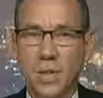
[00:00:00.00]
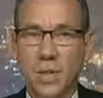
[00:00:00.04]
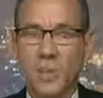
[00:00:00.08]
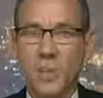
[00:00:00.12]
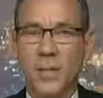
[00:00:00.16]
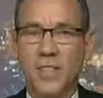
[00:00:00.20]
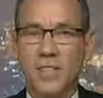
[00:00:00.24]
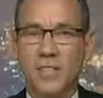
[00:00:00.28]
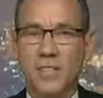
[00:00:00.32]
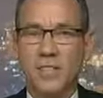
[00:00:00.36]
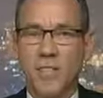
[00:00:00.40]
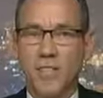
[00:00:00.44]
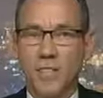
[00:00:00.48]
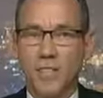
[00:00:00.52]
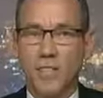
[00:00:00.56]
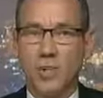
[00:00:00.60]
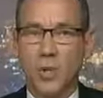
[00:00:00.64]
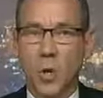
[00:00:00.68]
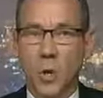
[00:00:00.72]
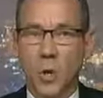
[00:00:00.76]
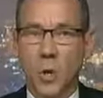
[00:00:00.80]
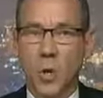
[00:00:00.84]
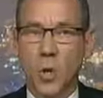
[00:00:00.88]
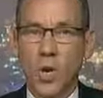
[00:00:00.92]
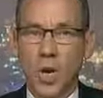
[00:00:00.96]
We ceased
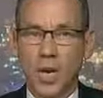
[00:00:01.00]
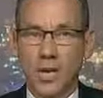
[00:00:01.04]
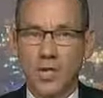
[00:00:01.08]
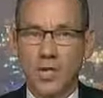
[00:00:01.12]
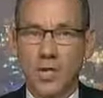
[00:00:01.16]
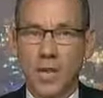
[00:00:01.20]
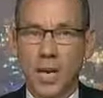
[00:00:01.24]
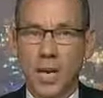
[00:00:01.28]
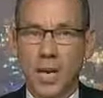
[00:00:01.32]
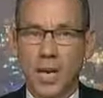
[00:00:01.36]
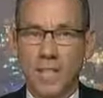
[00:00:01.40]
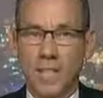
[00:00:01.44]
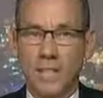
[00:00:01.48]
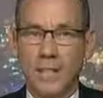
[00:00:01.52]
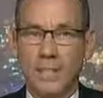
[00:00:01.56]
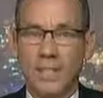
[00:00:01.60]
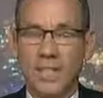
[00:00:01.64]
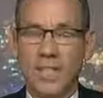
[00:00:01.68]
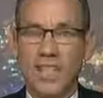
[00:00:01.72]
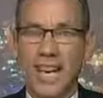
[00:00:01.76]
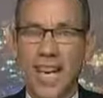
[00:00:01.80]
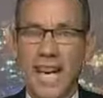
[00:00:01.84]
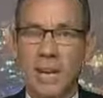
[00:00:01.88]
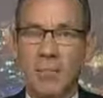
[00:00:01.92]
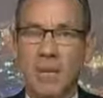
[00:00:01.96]
all hostile
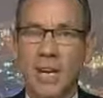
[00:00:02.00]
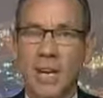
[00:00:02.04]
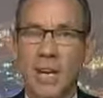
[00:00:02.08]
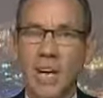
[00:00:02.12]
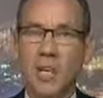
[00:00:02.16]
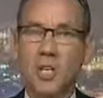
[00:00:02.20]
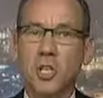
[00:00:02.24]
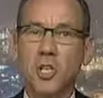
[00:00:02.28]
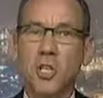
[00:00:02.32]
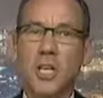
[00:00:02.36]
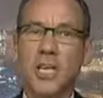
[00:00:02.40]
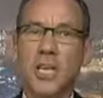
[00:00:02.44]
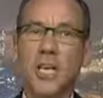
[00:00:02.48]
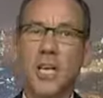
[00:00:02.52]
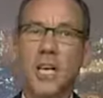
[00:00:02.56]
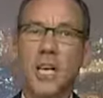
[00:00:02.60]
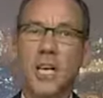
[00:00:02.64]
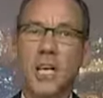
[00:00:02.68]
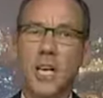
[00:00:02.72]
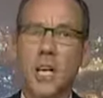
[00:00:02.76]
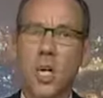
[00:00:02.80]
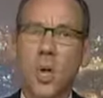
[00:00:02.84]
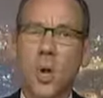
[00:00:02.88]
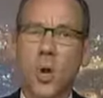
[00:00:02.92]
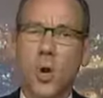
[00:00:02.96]
activity, and we actually,
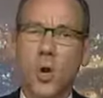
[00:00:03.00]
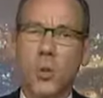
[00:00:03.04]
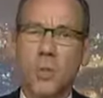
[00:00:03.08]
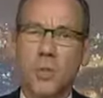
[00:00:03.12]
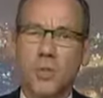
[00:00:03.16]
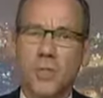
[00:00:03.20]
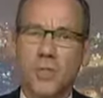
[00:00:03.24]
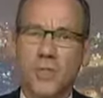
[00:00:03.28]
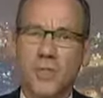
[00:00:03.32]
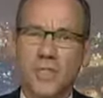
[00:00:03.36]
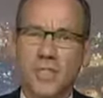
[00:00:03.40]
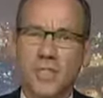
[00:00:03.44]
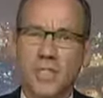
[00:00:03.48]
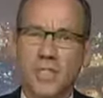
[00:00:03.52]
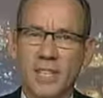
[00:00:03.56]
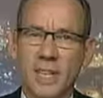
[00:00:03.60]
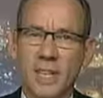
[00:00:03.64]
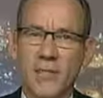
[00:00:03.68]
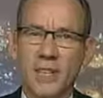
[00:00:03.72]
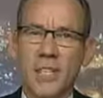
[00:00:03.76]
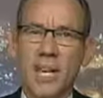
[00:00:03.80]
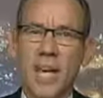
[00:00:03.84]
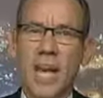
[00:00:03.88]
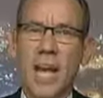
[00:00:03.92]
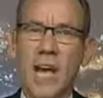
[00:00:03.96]
almost for
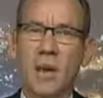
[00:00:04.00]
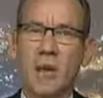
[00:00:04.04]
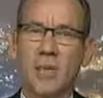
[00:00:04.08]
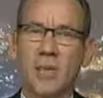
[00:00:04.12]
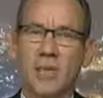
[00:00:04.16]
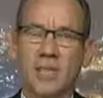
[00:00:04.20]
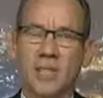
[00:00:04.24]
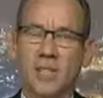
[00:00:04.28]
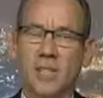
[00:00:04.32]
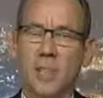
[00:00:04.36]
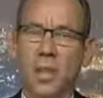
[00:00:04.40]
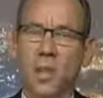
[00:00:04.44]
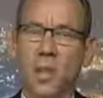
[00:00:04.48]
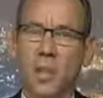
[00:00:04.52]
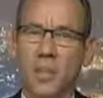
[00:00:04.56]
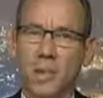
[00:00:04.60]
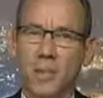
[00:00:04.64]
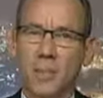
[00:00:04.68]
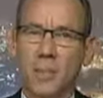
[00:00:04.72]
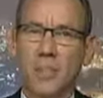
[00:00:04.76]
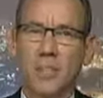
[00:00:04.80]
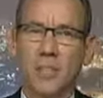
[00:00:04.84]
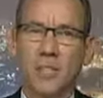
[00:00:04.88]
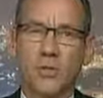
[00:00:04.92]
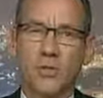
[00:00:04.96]
7 hours, though
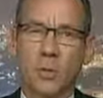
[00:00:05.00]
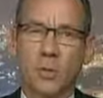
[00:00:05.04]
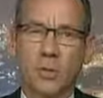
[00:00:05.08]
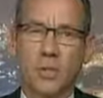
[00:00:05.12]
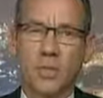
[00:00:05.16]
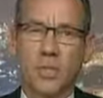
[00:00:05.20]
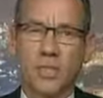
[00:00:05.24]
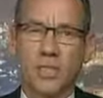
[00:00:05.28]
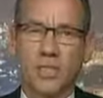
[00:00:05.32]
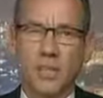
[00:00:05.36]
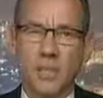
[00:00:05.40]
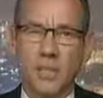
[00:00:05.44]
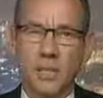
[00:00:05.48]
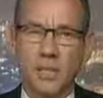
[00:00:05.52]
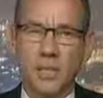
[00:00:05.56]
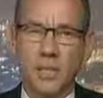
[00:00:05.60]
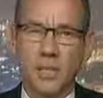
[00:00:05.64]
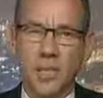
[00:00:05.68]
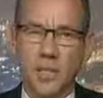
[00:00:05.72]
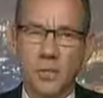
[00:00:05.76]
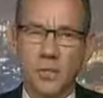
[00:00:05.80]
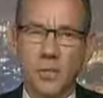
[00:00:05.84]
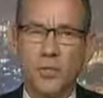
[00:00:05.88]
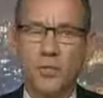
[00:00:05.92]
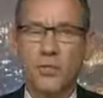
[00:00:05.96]
Hamas rockets
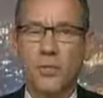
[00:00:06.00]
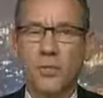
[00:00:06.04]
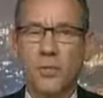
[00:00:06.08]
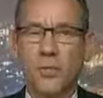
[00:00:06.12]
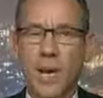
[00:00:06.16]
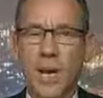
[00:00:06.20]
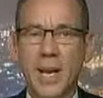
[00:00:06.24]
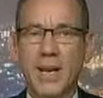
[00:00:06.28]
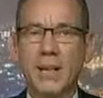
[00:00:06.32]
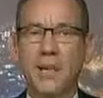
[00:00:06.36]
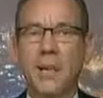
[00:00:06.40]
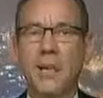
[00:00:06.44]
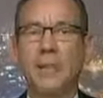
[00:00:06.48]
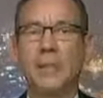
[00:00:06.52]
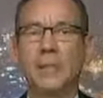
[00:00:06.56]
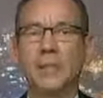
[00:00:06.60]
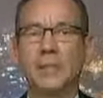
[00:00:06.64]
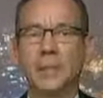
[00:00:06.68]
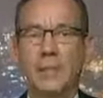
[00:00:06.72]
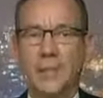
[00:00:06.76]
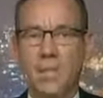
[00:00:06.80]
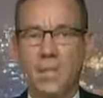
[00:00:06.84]
continued to rain in